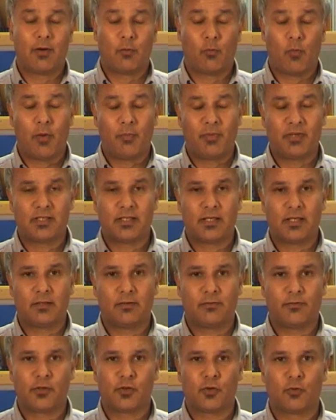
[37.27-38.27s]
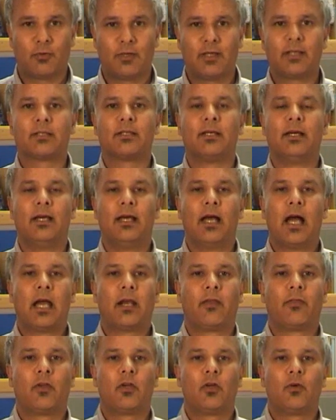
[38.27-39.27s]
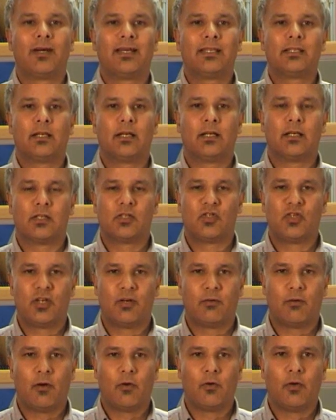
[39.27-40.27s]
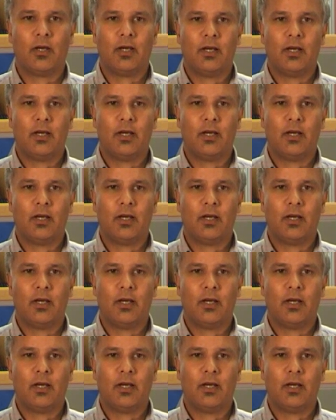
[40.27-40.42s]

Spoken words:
around 1% official rates, and in the US are 0.